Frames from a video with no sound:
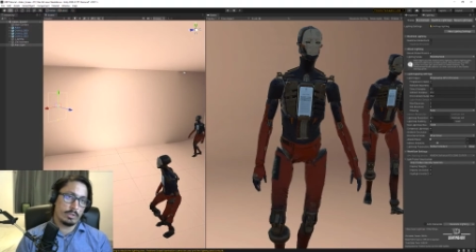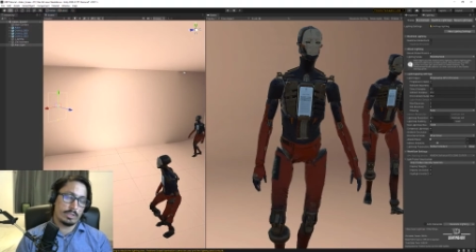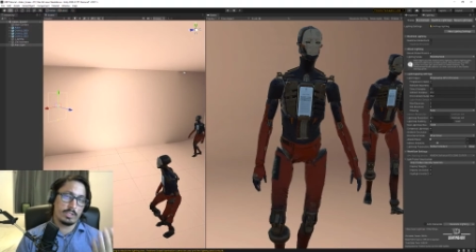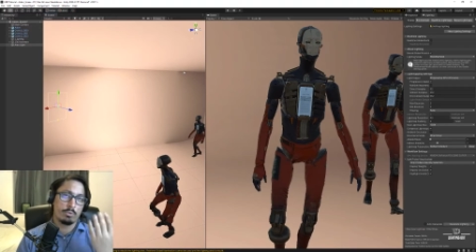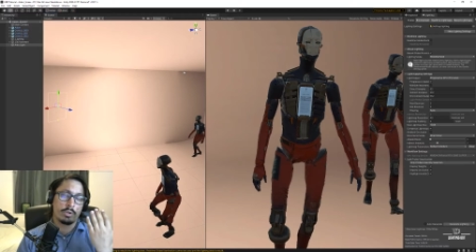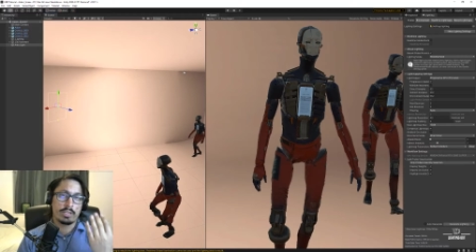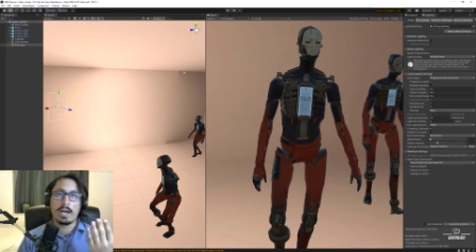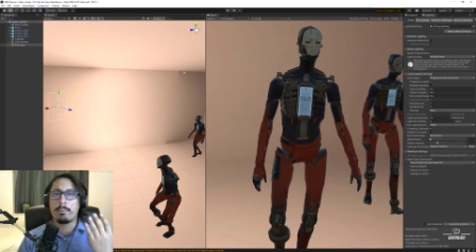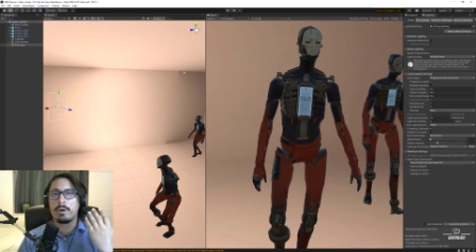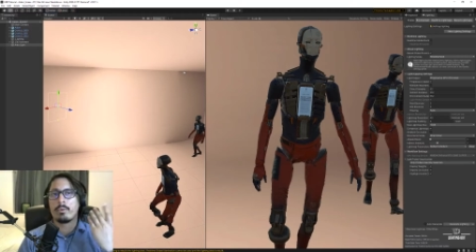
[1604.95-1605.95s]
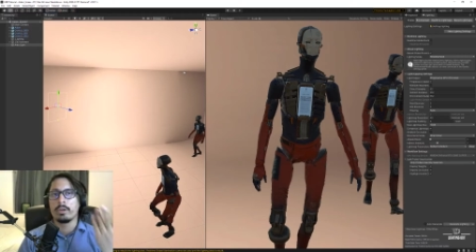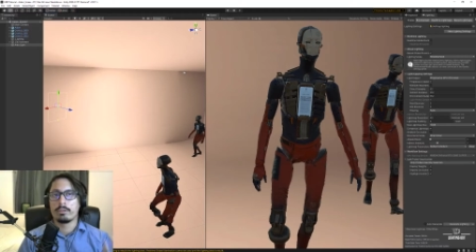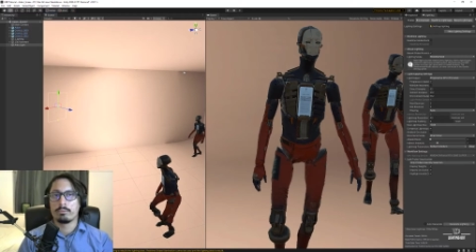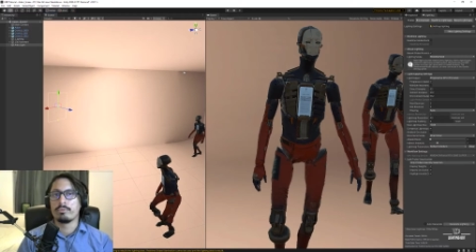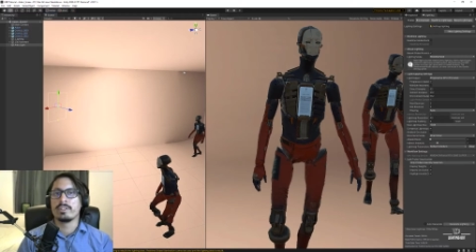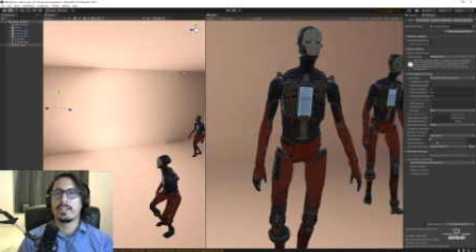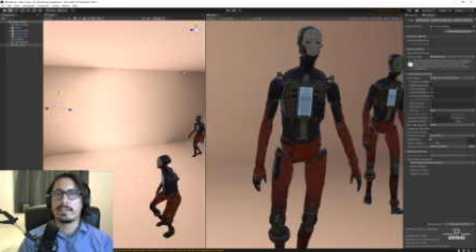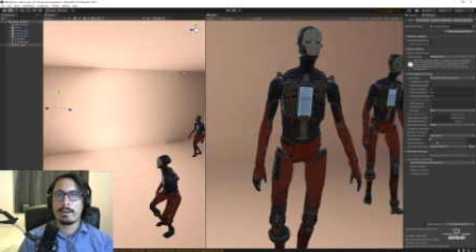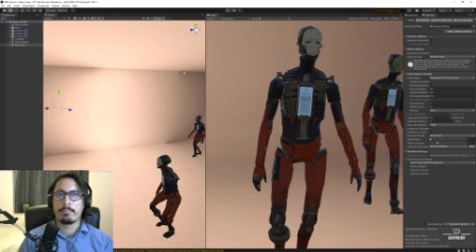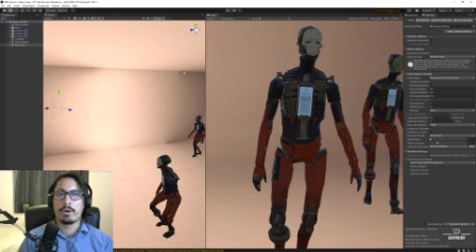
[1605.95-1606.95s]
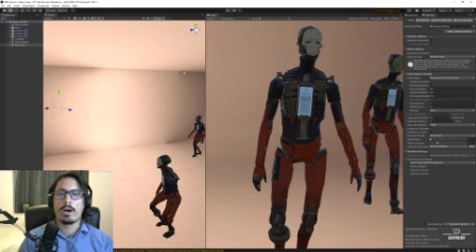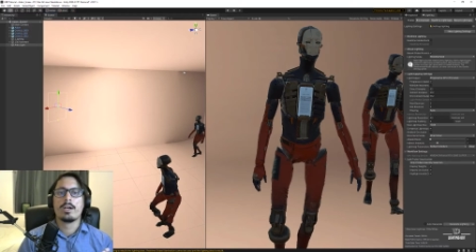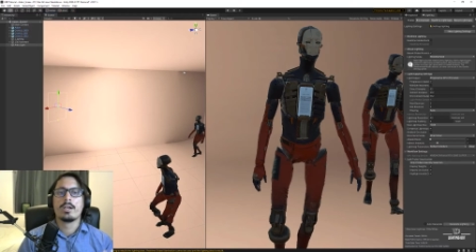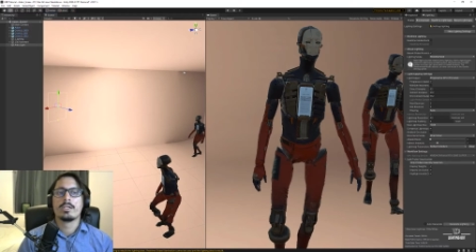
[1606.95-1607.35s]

there's one camera, we're not moving the camera,